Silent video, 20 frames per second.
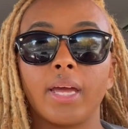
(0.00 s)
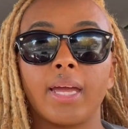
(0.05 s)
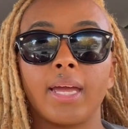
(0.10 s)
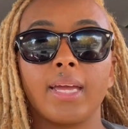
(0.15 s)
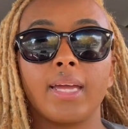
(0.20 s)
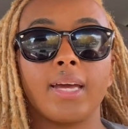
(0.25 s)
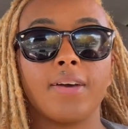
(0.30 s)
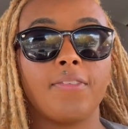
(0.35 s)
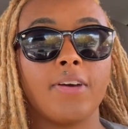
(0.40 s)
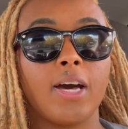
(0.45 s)

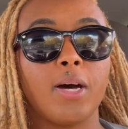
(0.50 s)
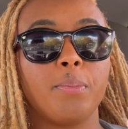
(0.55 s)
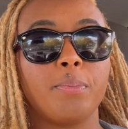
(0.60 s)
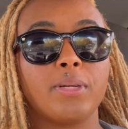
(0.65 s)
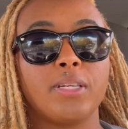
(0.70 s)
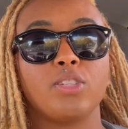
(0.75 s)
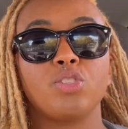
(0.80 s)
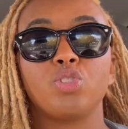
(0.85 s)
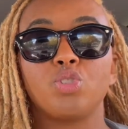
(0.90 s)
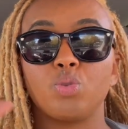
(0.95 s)
of
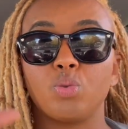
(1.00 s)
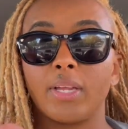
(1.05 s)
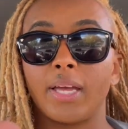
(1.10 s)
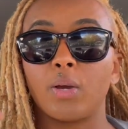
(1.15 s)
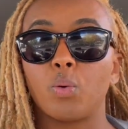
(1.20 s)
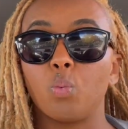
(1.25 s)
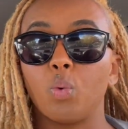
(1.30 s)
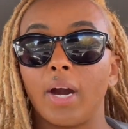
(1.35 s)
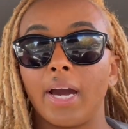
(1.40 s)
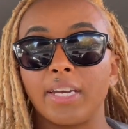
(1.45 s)
helping to like
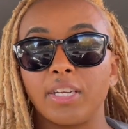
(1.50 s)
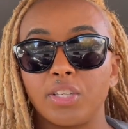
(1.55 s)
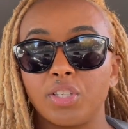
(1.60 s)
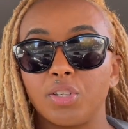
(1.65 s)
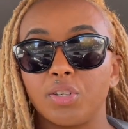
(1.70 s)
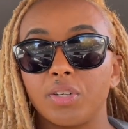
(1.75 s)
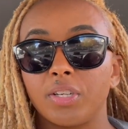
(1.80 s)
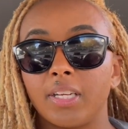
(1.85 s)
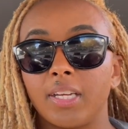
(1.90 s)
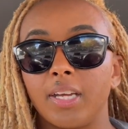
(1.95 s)
widen
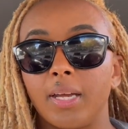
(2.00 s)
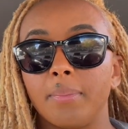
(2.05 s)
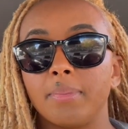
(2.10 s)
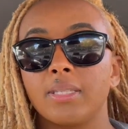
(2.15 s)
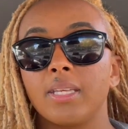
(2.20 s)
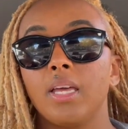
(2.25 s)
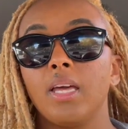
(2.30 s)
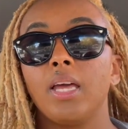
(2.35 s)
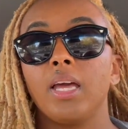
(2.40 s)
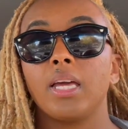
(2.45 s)
your hips,
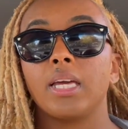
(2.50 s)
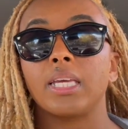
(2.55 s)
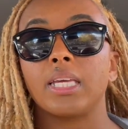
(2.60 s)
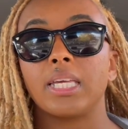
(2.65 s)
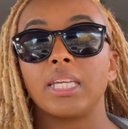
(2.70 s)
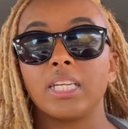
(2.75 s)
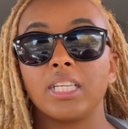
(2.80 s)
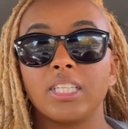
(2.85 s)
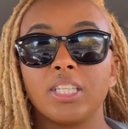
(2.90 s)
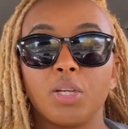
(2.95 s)
get
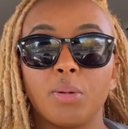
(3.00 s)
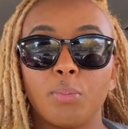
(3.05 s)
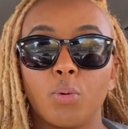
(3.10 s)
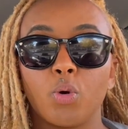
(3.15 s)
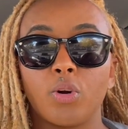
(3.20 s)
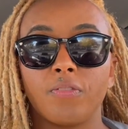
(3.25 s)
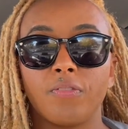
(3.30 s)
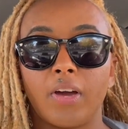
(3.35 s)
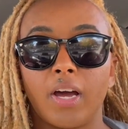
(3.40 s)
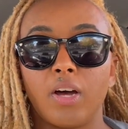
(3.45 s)
a little more
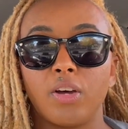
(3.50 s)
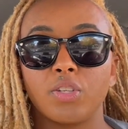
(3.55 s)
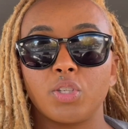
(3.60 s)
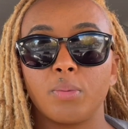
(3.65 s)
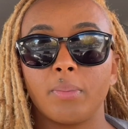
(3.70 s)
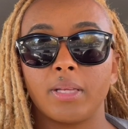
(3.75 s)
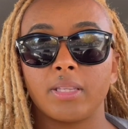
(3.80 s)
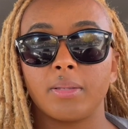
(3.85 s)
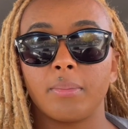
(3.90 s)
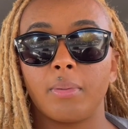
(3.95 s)
volume
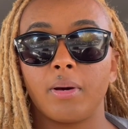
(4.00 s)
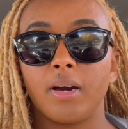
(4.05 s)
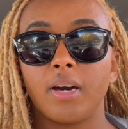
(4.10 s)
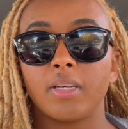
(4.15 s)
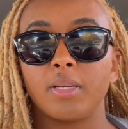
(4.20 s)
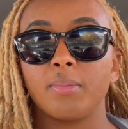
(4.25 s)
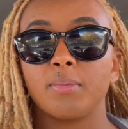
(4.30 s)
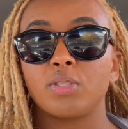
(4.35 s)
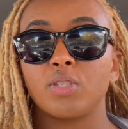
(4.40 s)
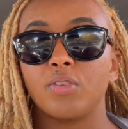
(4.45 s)
at the
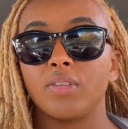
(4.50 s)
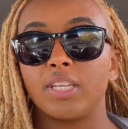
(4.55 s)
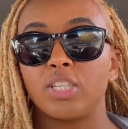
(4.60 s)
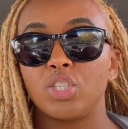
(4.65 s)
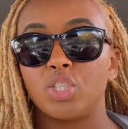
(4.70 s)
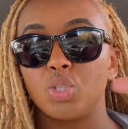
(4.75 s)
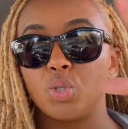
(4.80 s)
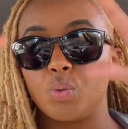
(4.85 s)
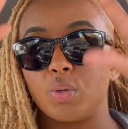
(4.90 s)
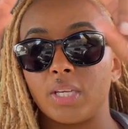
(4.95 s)
bottom so that
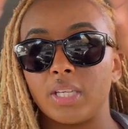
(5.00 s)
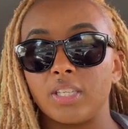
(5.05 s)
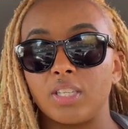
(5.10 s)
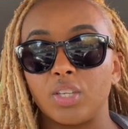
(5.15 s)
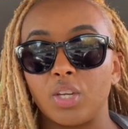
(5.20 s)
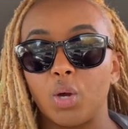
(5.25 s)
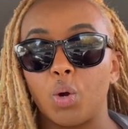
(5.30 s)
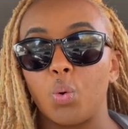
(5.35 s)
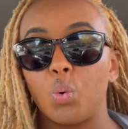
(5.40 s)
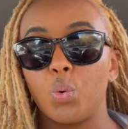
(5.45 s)
you
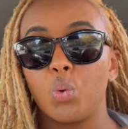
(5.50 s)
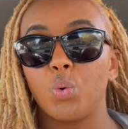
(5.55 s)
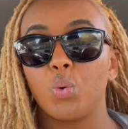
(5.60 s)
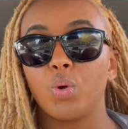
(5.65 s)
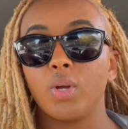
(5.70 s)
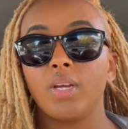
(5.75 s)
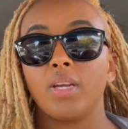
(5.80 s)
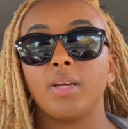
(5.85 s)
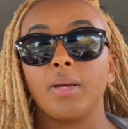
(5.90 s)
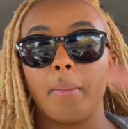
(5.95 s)
can,
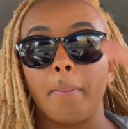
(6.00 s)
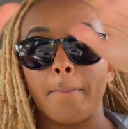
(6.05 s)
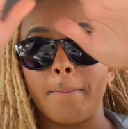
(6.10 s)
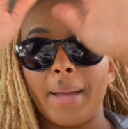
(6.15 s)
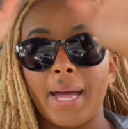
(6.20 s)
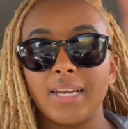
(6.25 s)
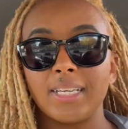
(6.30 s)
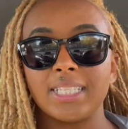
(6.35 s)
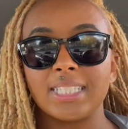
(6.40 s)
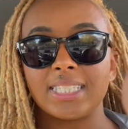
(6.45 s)

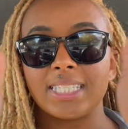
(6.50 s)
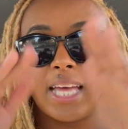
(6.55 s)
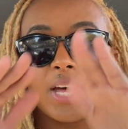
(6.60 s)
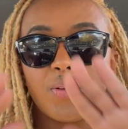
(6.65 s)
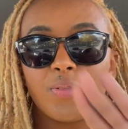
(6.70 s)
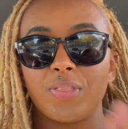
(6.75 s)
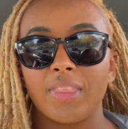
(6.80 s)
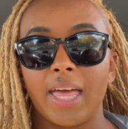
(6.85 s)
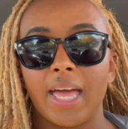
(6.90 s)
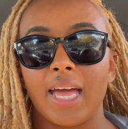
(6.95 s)
balance
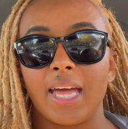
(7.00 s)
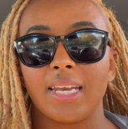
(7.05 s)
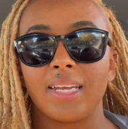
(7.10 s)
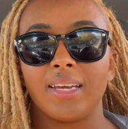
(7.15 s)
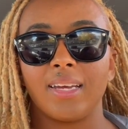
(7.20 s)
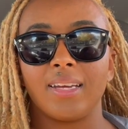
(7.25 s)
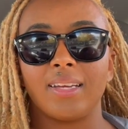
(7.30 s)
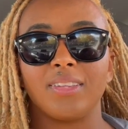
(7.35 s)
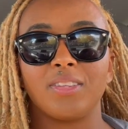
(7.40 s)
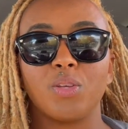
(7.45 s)
out
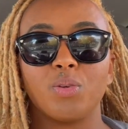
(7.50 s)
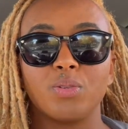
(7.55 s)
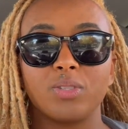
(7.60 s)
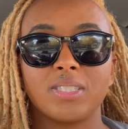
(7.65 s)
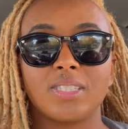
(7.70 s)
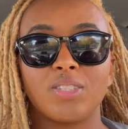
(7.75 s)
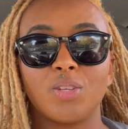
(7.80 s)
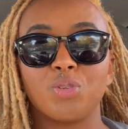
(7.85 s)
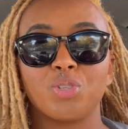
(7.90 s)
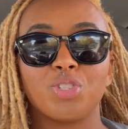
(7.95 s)
that
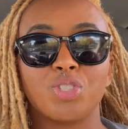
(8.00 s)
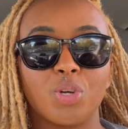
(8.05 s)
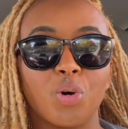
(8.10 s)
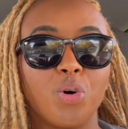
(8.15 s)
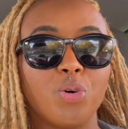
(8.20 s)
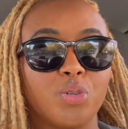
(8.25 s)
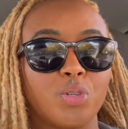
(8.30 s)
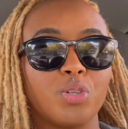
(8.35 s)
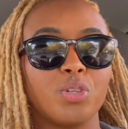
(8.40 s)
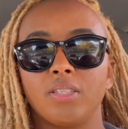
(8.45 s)
those
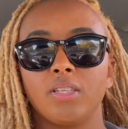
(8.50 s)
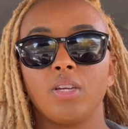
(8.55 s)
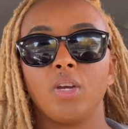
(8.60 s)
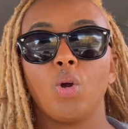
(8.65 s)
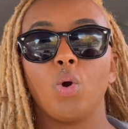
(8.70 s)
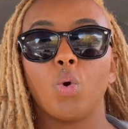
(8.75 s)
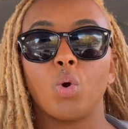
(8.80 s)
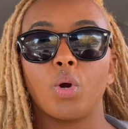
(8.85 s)
shoulders or